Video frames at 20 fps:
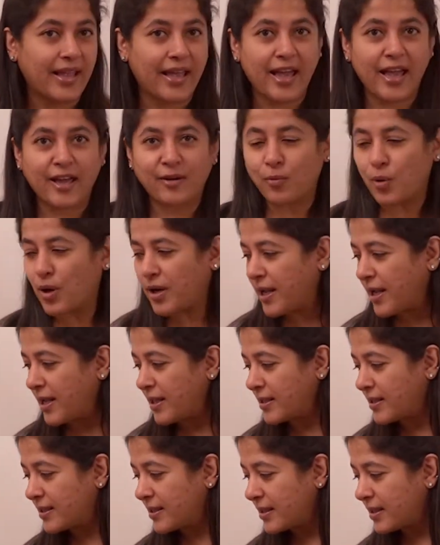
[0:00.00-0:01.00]
And what
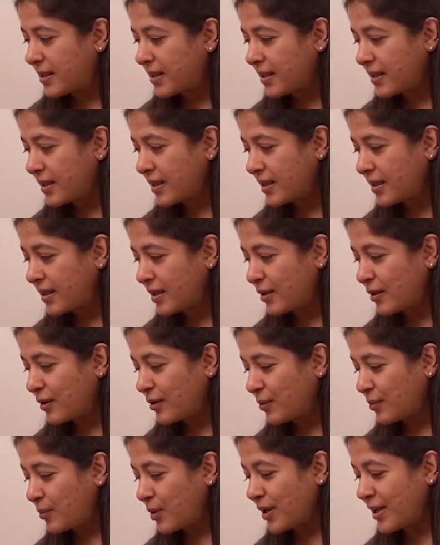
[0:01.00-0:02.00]
else?
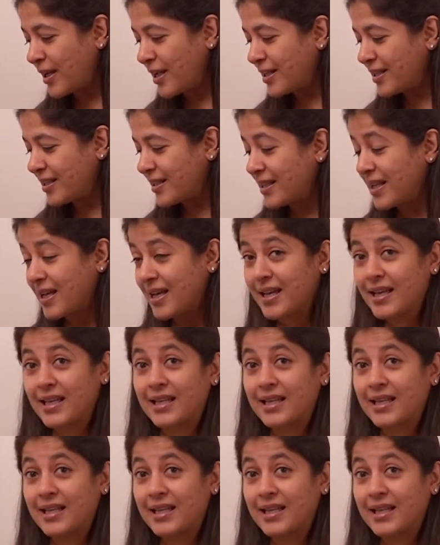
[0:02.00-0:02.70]
What else?